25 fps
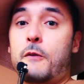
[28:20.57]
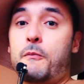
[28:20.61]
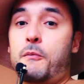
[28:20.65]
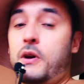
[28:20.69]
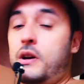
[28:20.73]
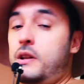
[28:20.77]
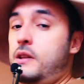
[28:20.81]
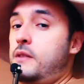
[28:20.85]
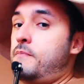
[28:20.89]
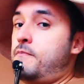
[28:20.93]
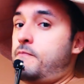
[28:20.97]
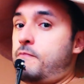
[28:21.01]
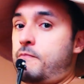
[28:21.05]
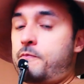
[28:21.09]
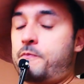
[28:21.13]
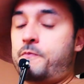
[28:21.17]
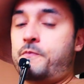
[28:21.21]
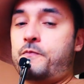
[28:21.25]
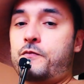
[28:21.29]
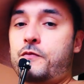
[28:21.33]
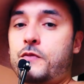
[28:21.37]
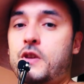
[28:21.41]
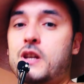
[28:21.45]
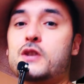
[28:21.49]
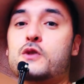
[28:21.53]
but
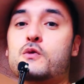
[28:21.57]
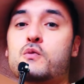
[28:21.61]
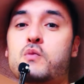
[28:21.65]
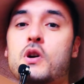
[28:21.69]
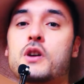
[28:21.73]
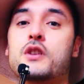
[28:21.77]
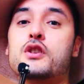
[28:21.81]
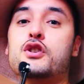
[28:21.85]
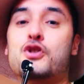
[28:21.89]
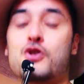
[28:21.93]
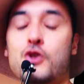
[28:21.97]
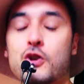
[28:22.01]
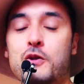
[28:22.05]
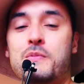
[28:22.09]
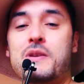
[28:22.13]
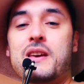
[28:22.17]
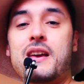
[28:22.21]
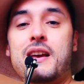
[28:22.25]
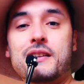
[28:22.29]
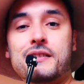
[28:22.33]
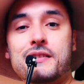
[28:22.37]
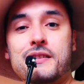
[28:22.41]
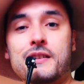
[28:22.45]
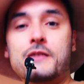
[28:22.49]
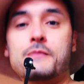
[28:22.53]
this one should be
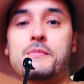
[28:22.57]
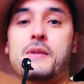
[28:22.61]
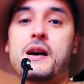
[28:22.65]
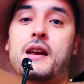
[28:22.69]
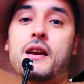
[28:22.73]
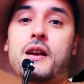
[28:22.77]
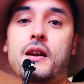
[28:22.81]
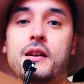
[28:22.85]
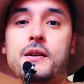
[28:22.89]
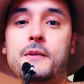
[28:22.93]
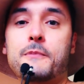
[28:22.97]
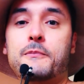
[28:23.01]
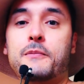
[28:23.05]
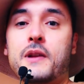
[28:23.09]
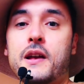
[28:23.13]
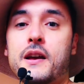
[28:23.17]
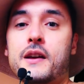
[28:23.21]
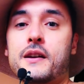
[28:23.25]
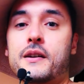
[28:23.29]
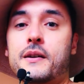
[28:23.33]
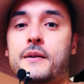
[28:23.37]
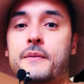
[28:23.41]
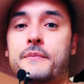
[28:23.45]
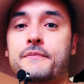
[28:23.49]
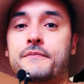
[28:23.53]
answered by another
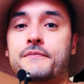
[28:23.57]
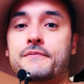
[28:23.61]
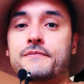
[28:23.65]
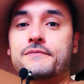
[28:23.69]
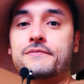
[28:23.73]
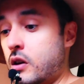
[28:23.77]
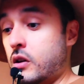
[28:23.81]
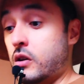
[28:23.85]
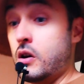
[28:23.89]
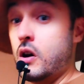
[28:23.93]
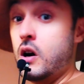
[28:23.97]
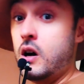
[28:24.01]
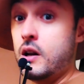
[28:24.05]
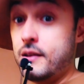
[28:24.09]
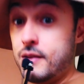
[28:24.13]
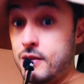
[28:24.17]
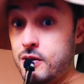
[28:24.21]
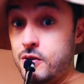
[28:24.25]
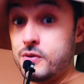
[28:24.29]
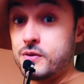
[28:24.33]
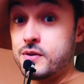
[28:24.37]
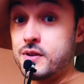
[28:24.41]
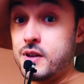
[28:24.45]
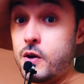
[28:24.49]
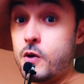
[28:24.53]
player. God knows
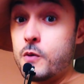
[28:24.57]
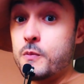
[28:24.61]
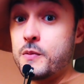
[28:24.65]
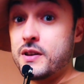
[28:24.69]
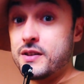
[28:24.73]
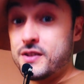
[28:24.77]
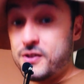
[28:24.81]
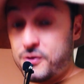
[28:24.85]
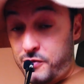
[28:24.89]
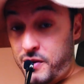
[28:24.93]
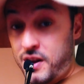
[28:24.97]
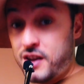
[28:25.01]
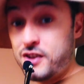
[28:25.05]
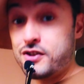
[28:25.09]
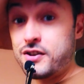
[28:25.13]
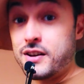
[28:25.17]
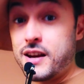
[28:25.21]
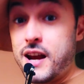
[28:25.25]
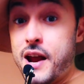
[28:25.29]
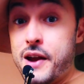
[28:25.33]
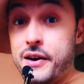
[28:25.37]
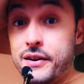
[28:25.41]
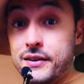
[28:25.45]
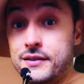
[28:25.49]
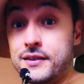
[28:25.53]
there will be strange
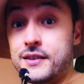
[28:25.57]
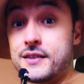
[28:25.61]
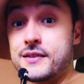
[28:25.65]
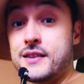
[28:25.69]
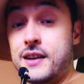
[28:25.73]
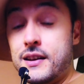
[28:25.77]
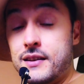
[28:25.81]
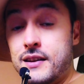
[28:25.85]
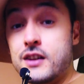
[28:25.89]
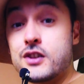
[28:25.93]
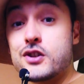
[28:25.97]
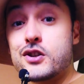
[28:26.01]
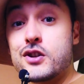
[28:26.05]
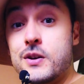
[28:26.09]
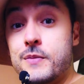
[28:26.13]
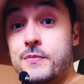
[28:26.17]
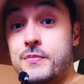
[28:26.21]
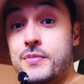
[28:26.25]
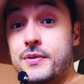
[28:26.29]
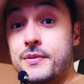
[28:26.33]
characters at that ship.